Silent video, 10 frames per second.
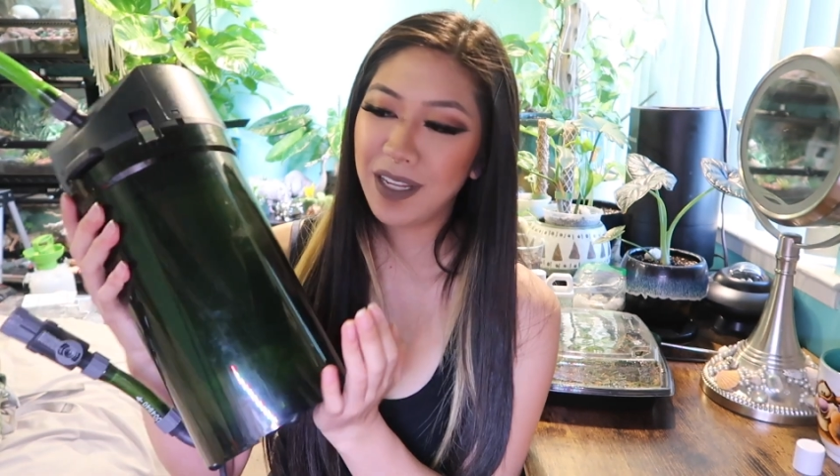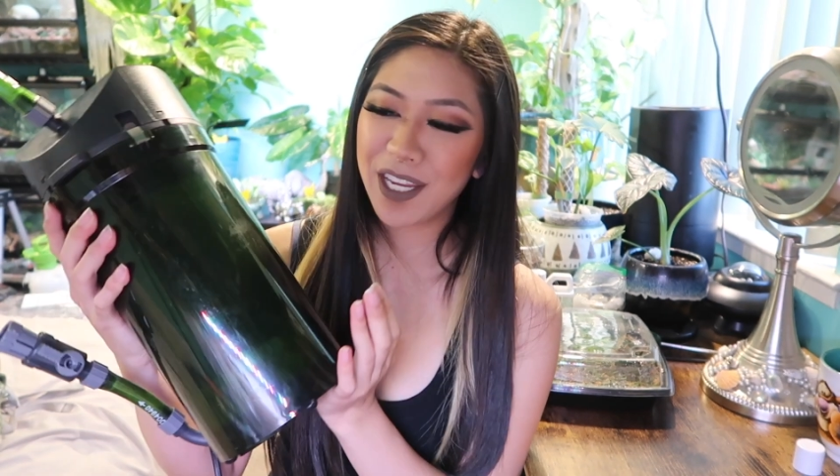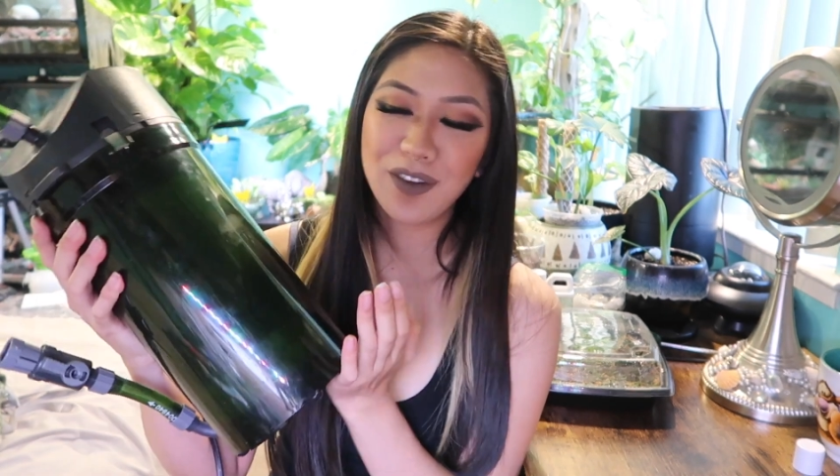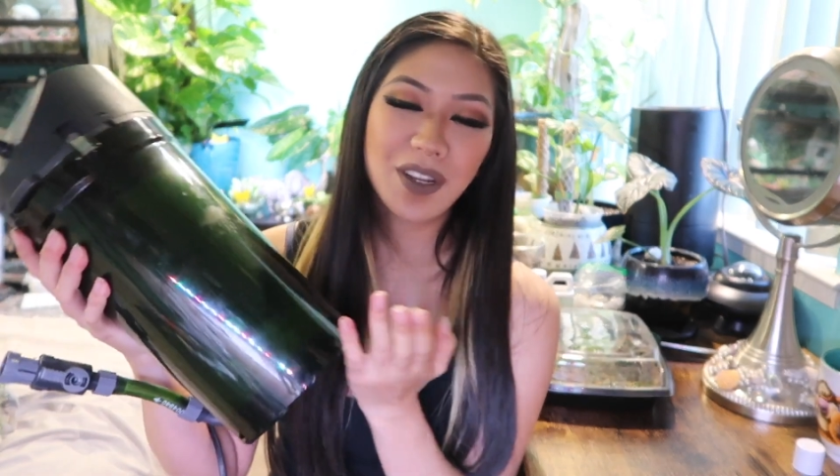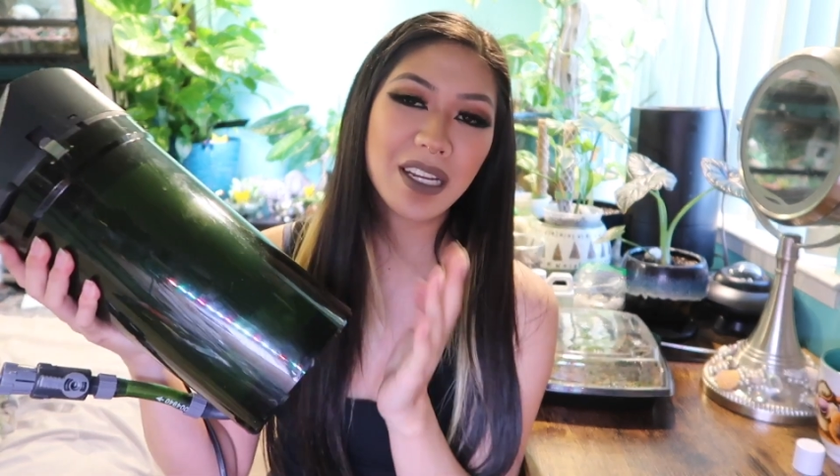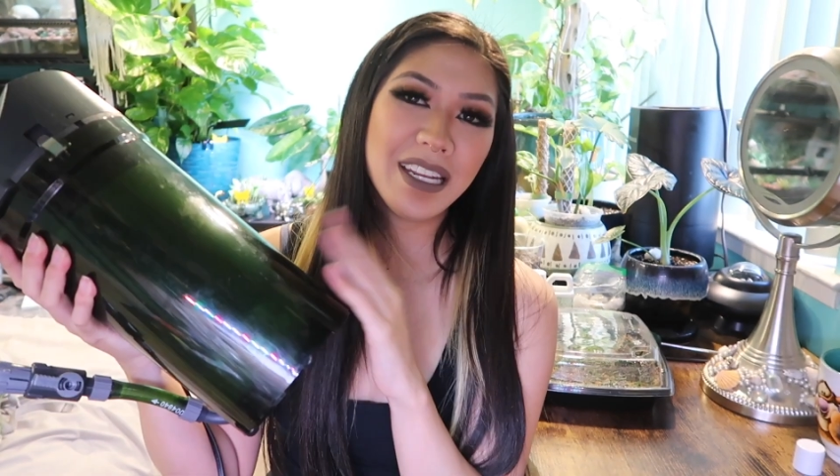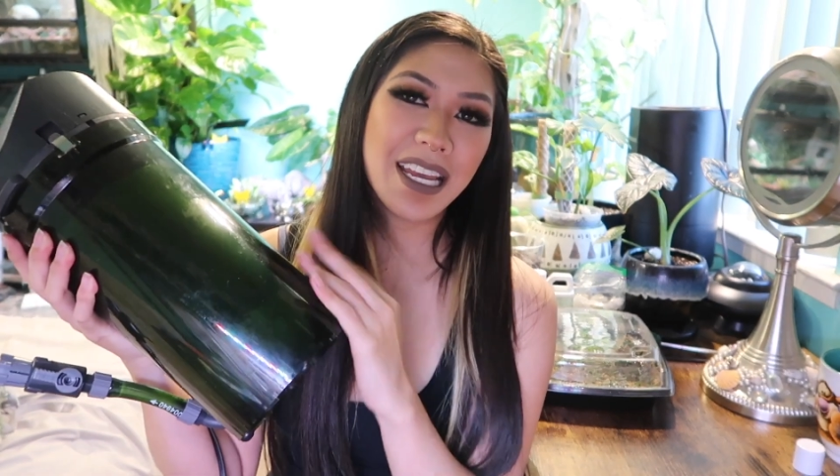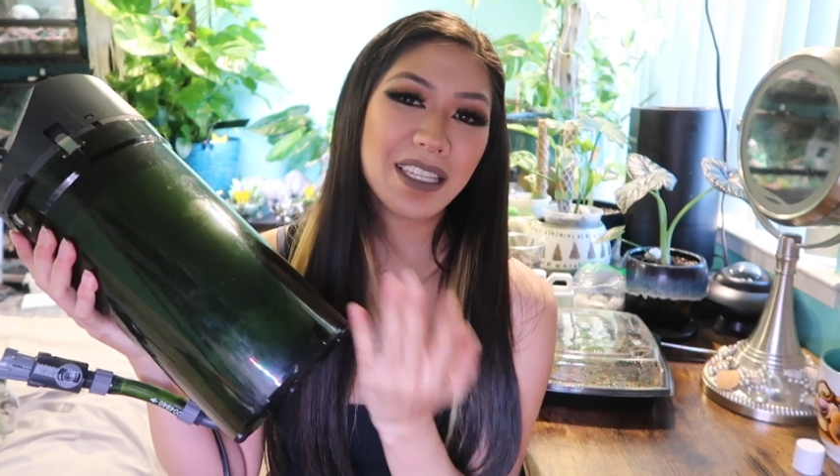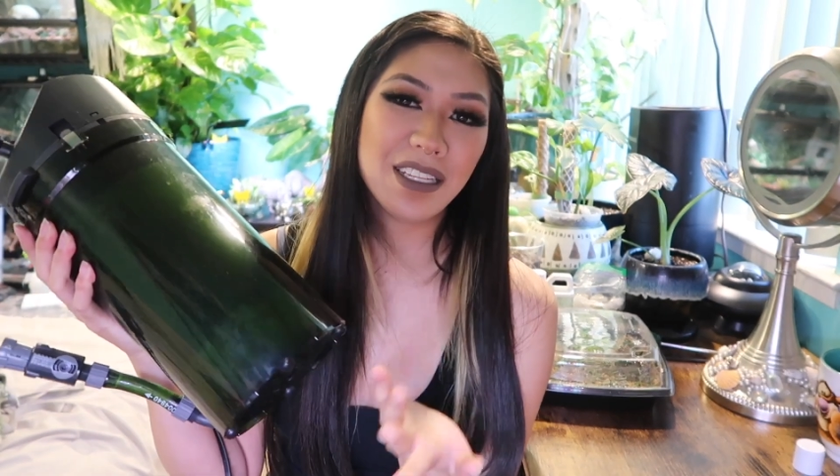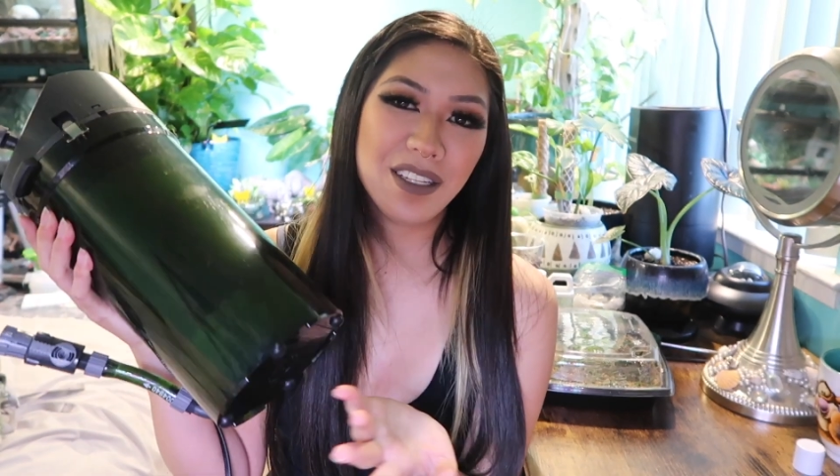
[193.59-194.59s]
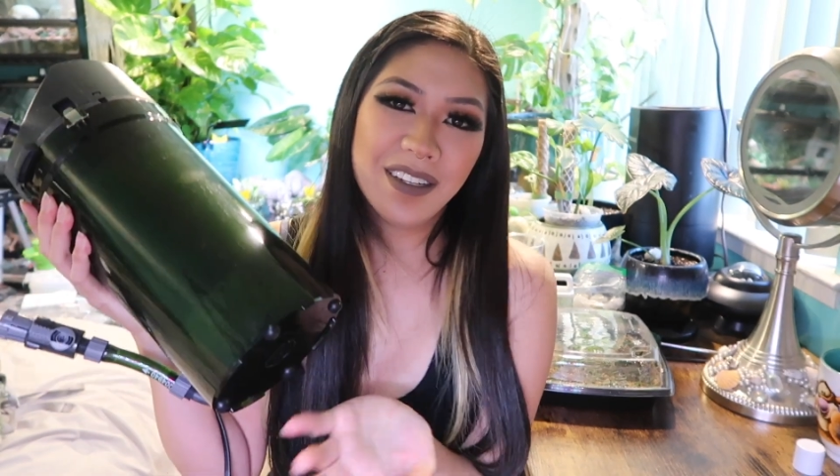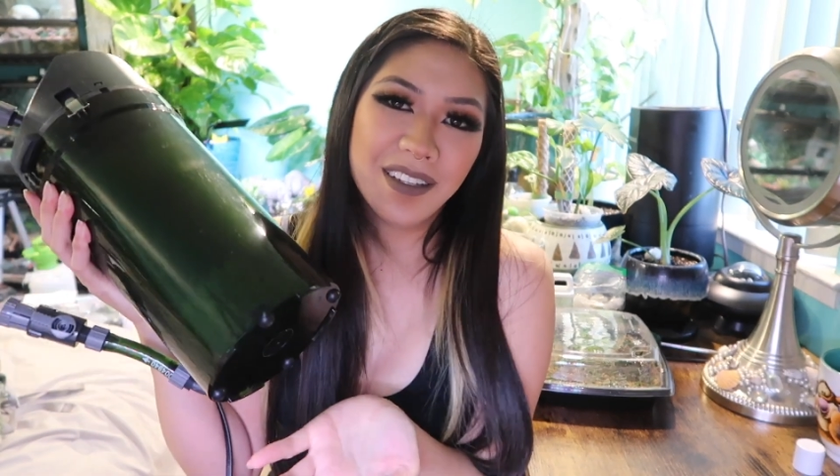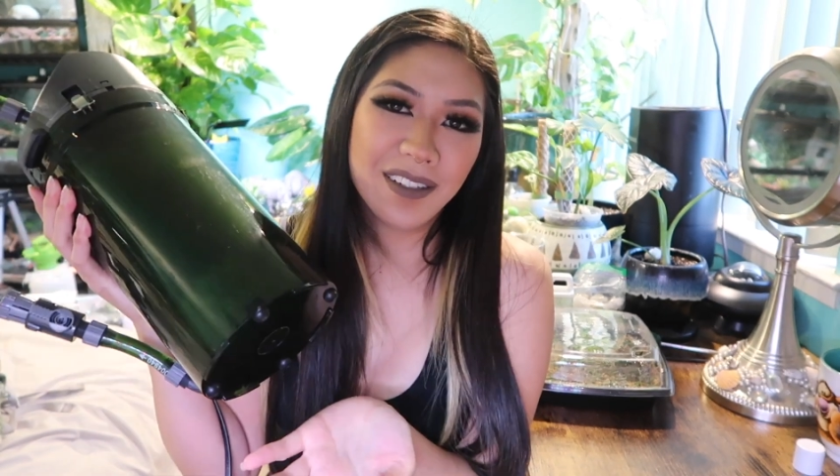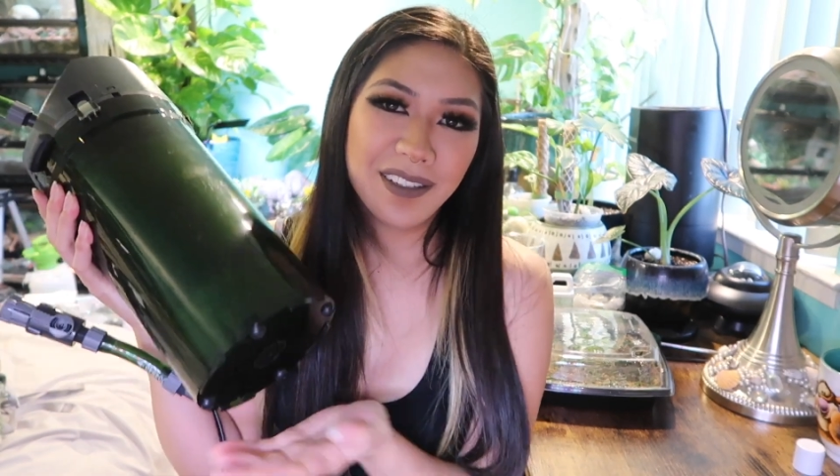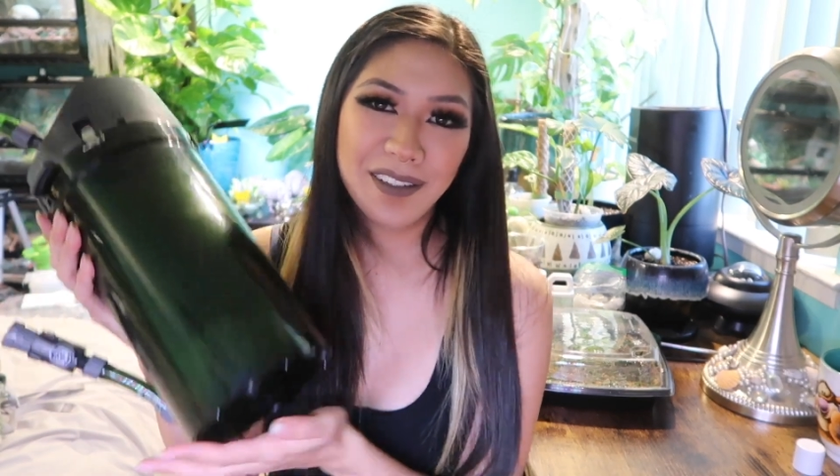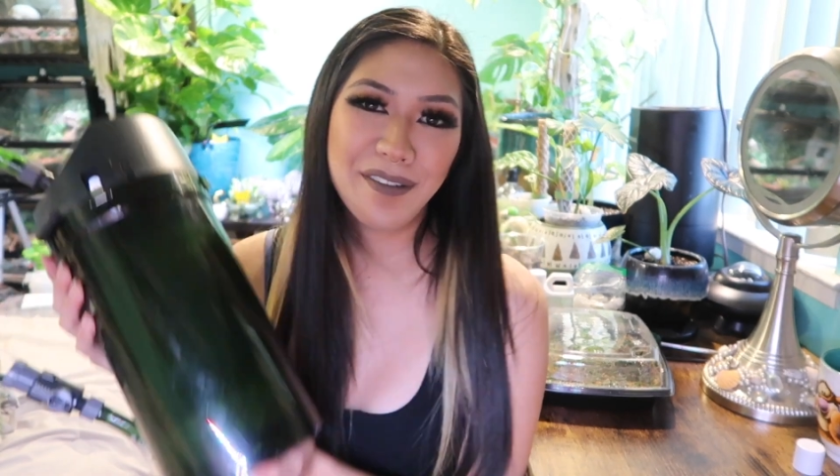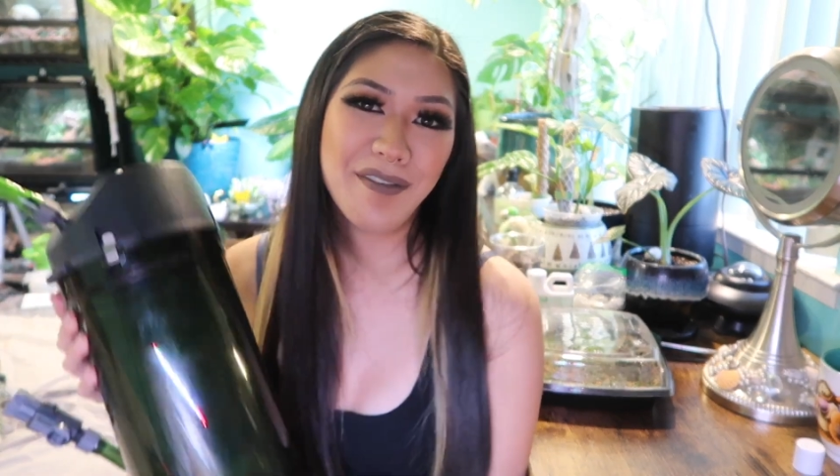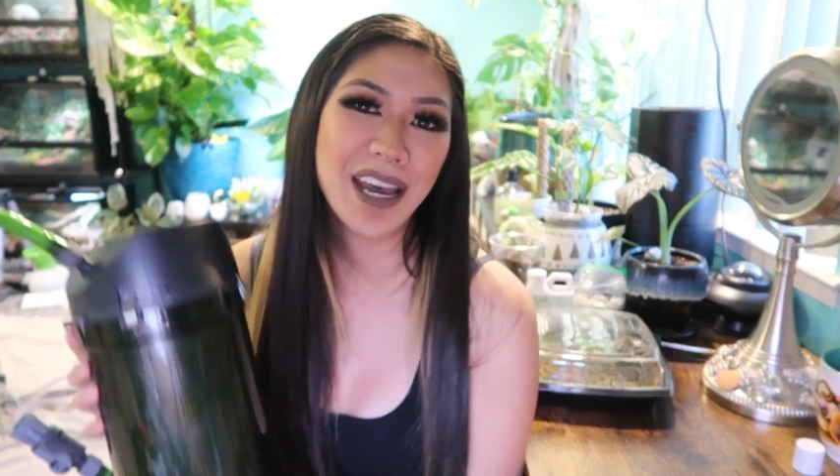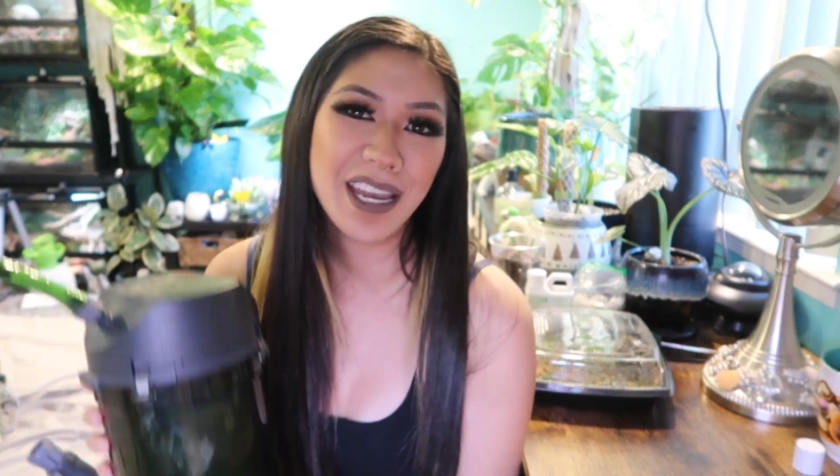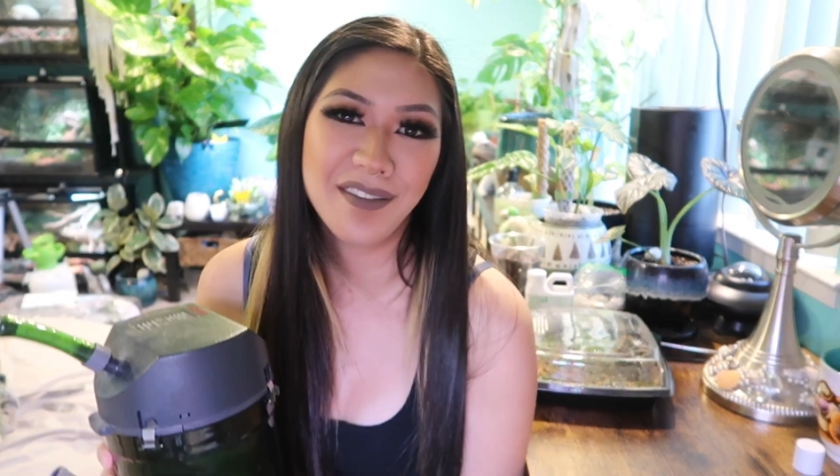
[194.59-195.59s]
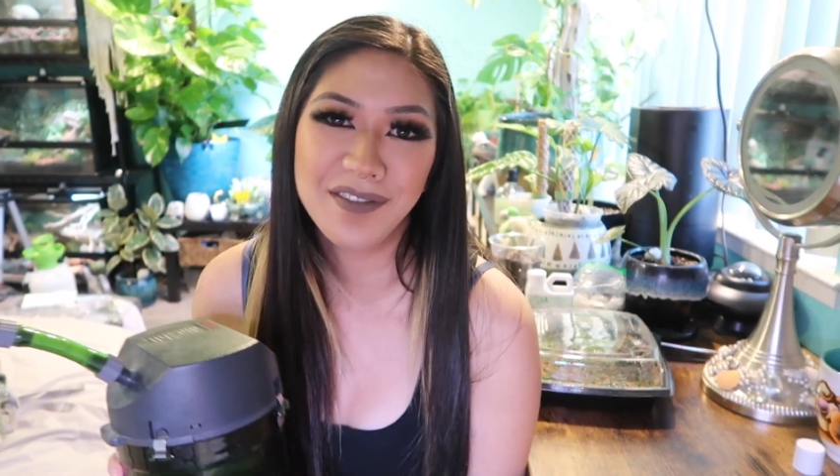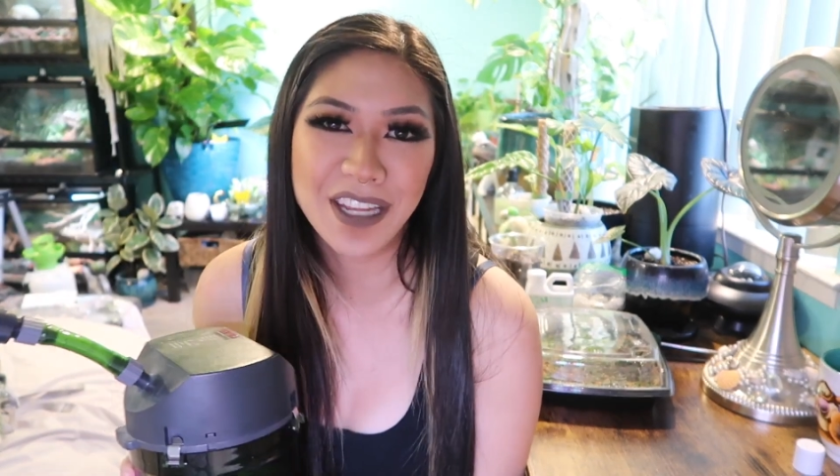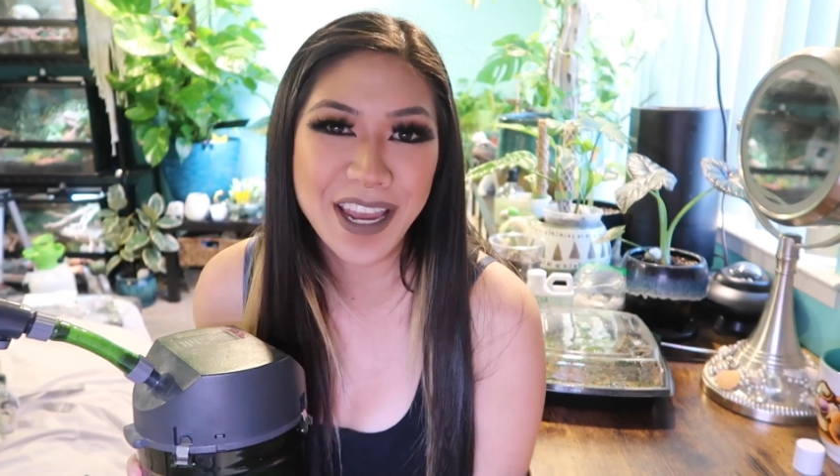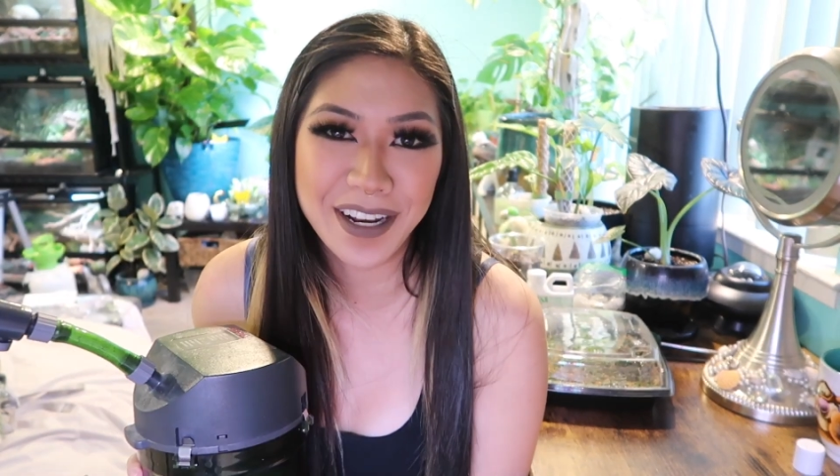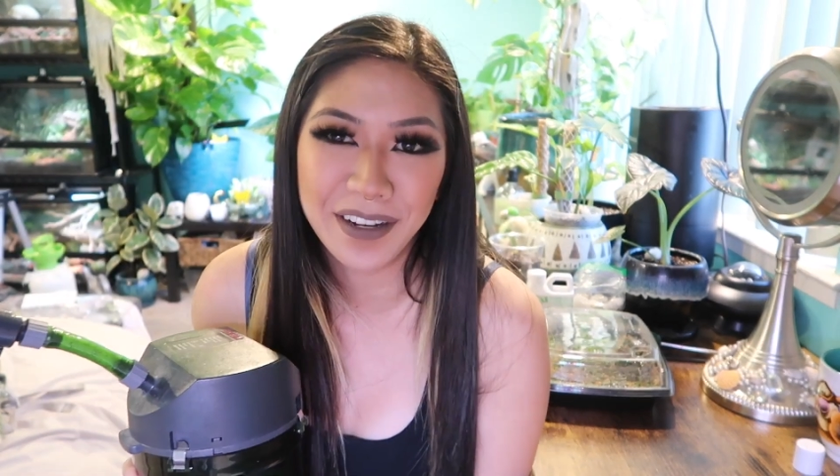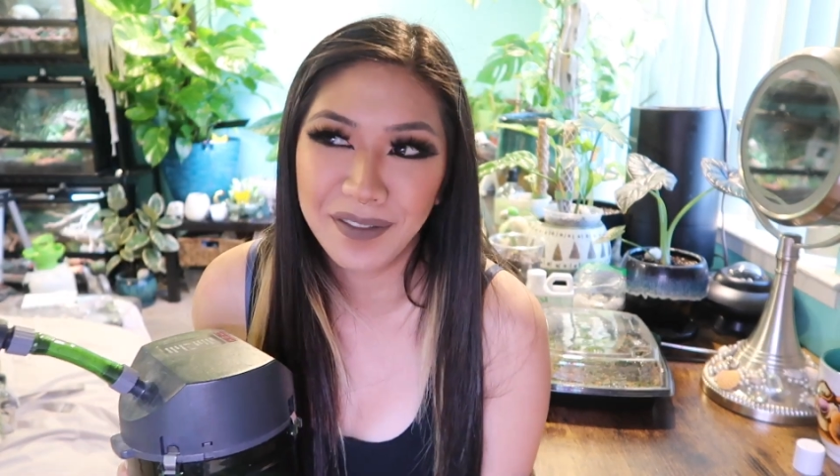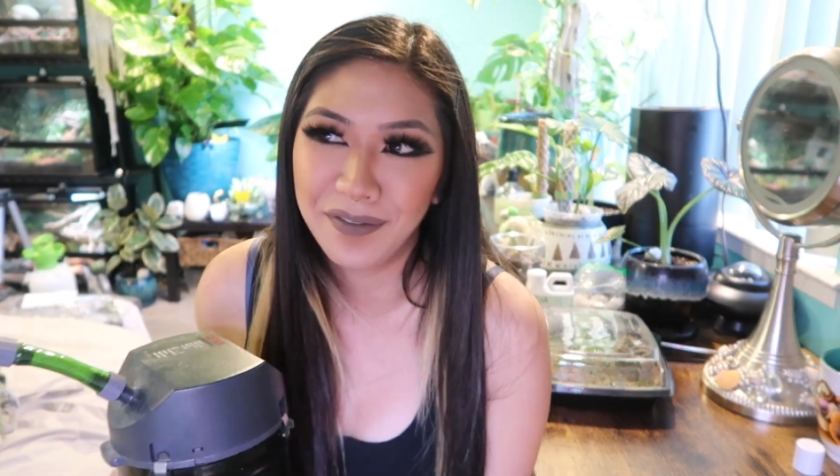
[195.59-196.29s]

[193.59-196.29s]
Like, you can connect this to a 5, 10,